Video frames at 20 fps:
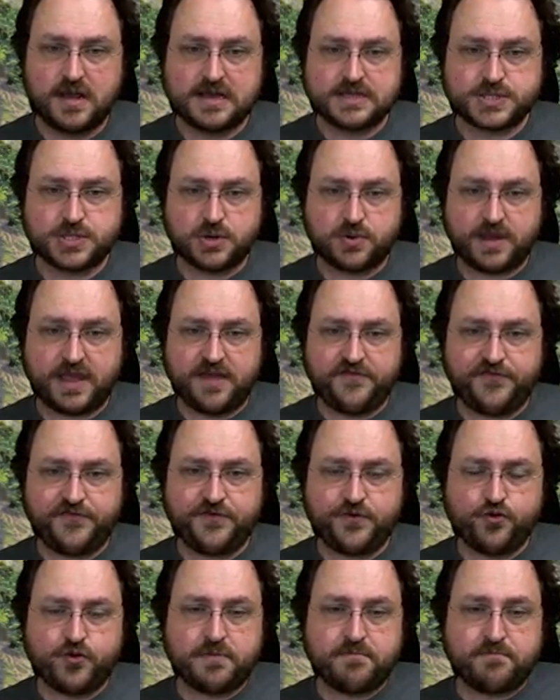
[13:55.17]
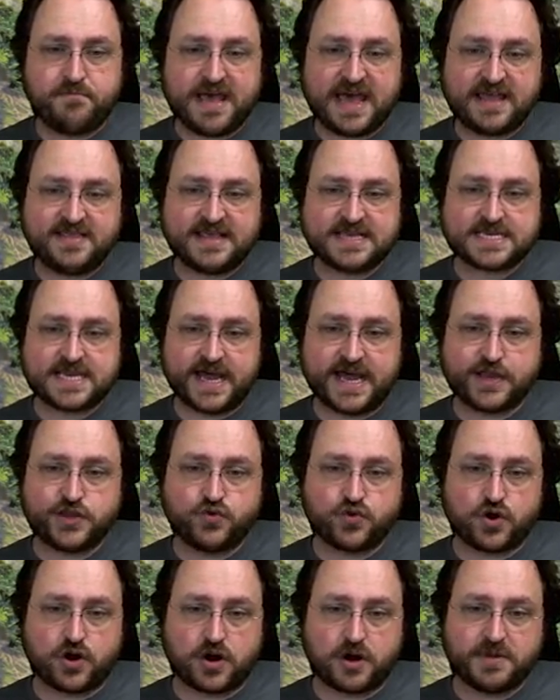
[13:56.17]
so if you embed this guy into
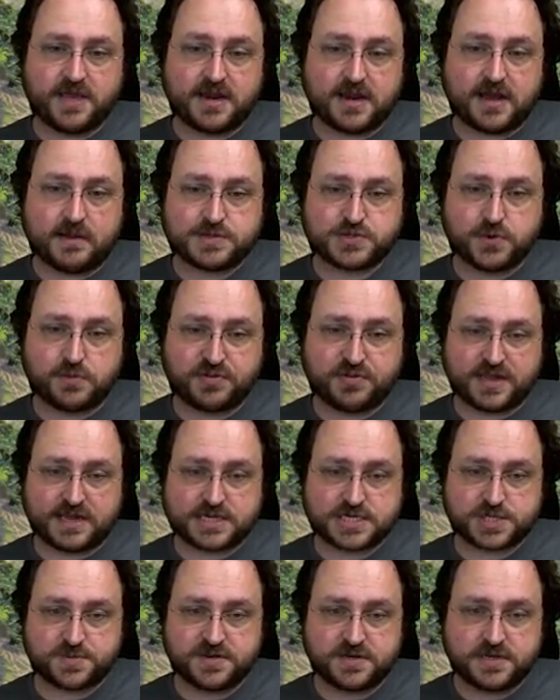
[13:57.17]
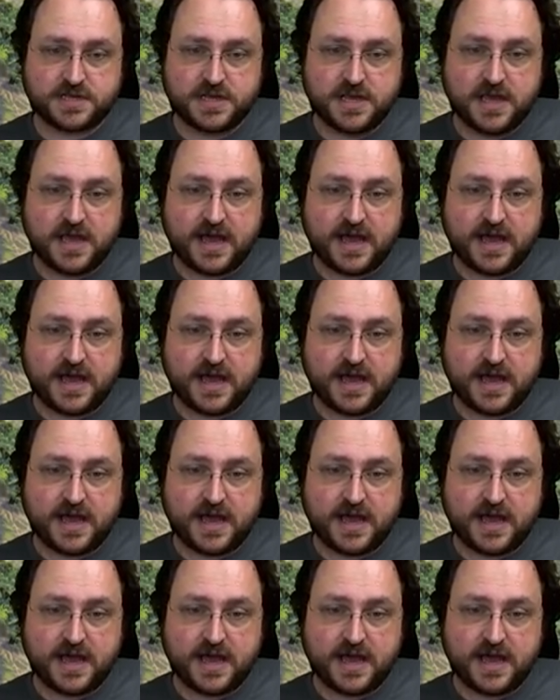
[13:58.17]
an army, it helps replenishment.